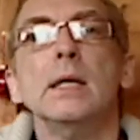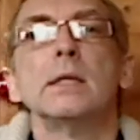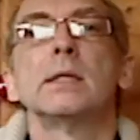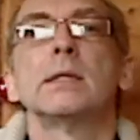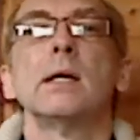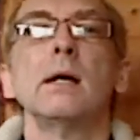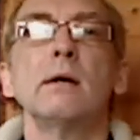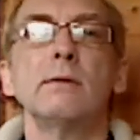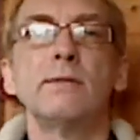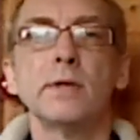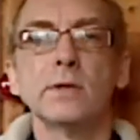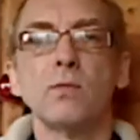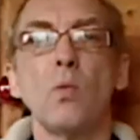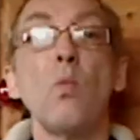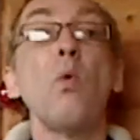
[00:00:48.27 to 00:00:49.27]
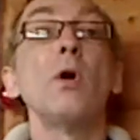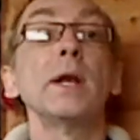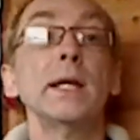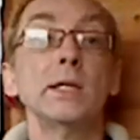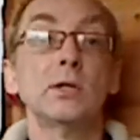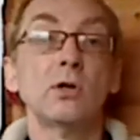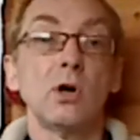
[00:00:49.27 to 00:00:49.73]
So first of all, what
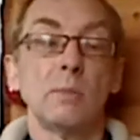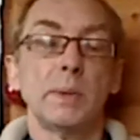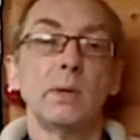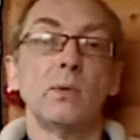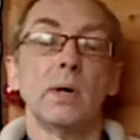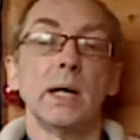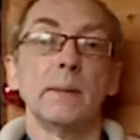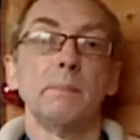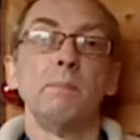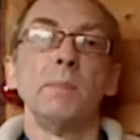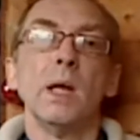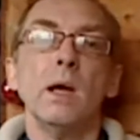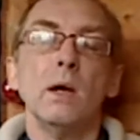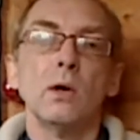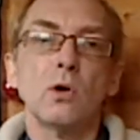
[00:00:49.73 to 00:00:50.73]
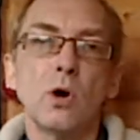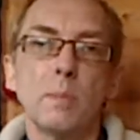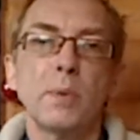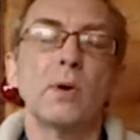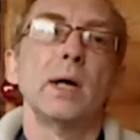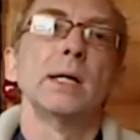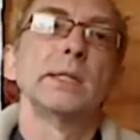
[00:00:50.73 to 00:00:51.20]
is copyright?
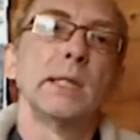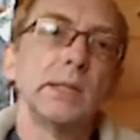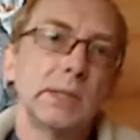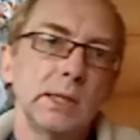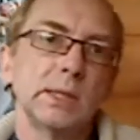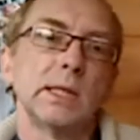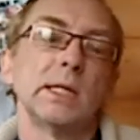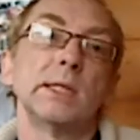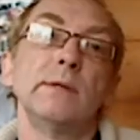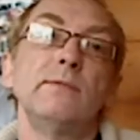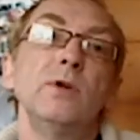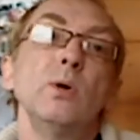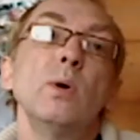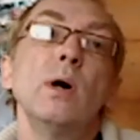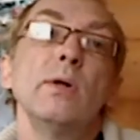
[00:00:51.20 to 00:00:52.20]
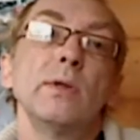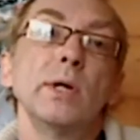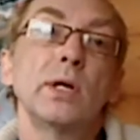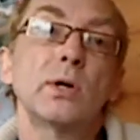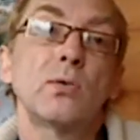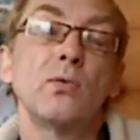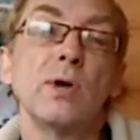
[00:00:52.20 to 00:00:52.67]
Copyright essentially says if you are
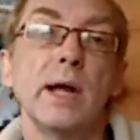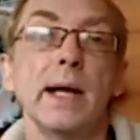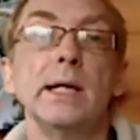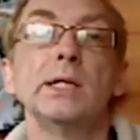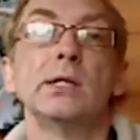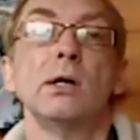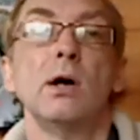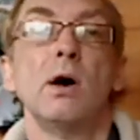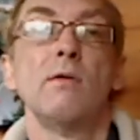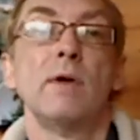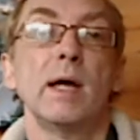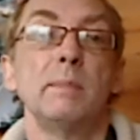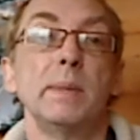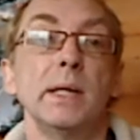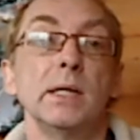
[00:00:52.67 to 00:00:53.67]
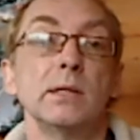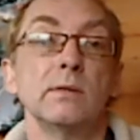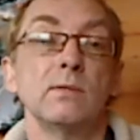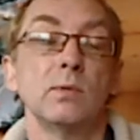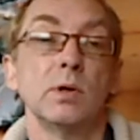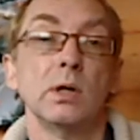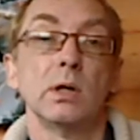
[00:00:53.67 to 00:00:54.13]
the creator of a piece
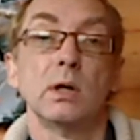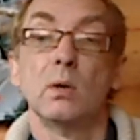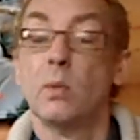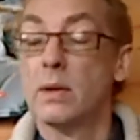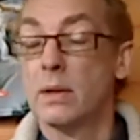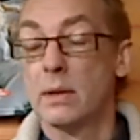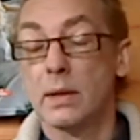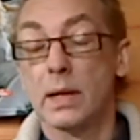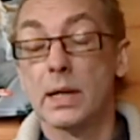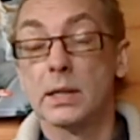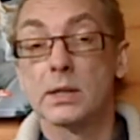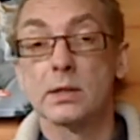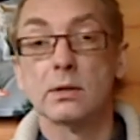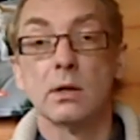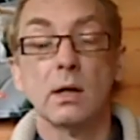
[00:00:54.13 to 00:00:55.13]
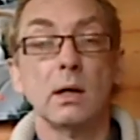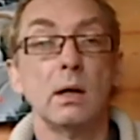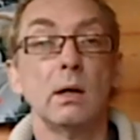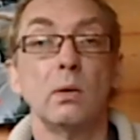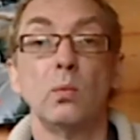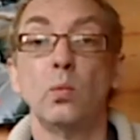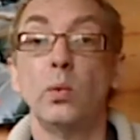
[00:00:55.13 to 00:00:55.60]
of work, whether that's
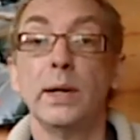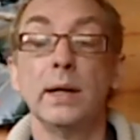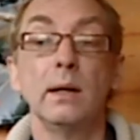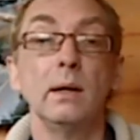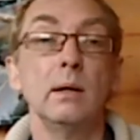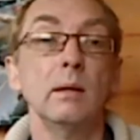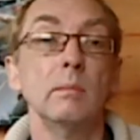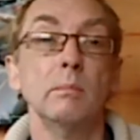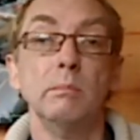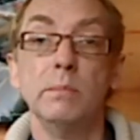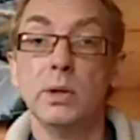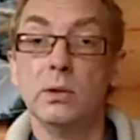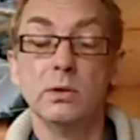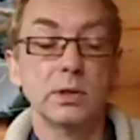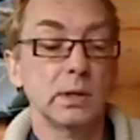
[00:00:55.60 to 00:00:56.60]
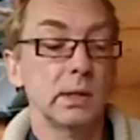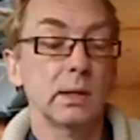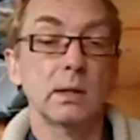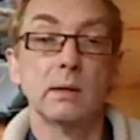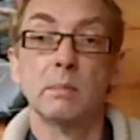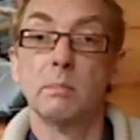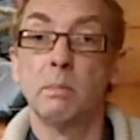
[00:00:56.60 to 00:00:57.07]
written,
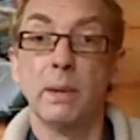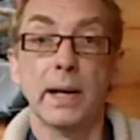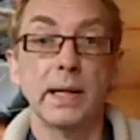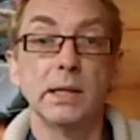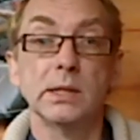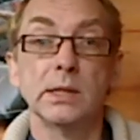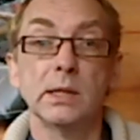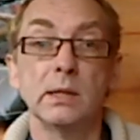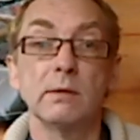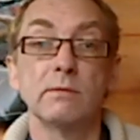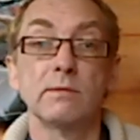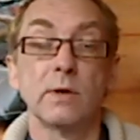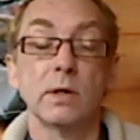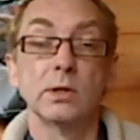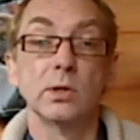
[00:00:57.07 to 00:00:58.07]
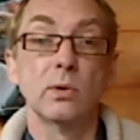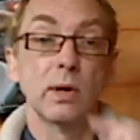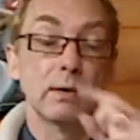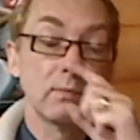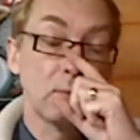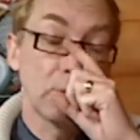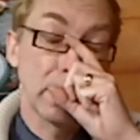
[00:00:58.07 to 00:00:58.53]
music, painting,
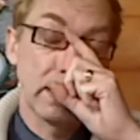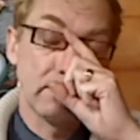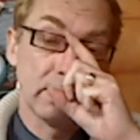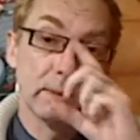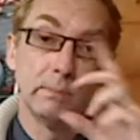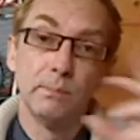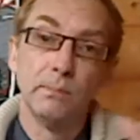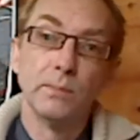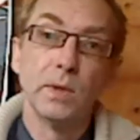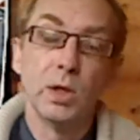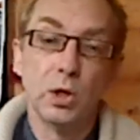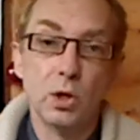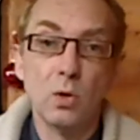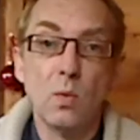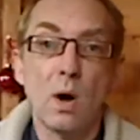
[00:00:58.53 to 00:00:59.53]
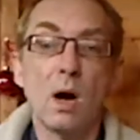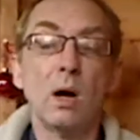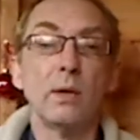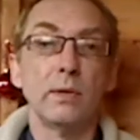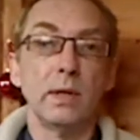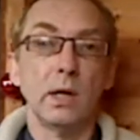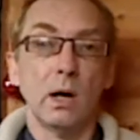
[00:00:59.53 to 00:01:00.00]
photograph, whatever, you
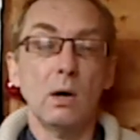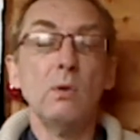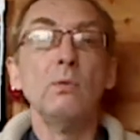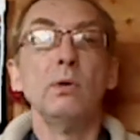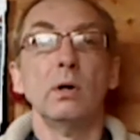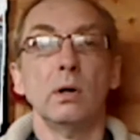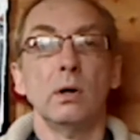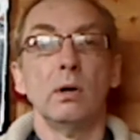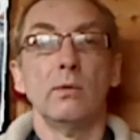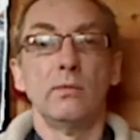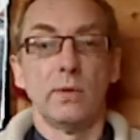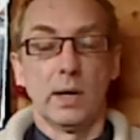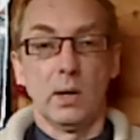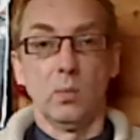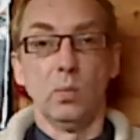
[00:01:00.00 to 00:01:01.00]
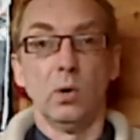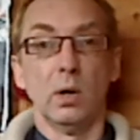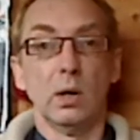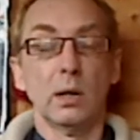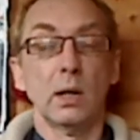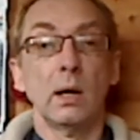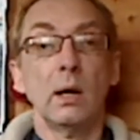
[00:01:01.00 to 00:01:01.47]
are the owner of that
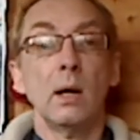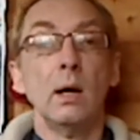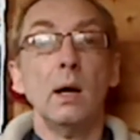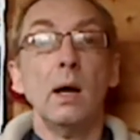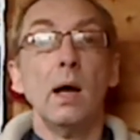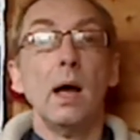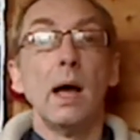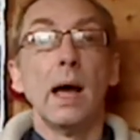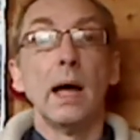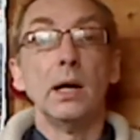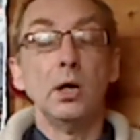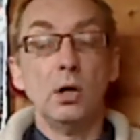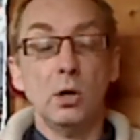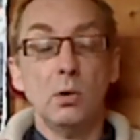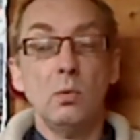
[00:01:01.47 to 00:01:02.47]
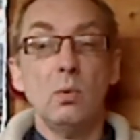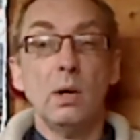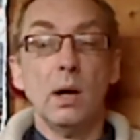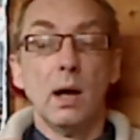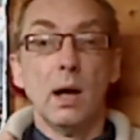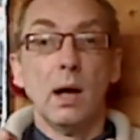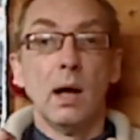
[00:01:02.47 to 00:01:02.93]
work, and you
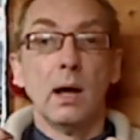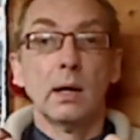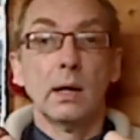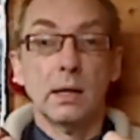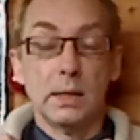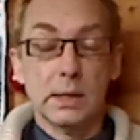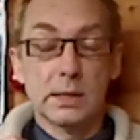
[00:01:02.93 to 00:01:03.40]
can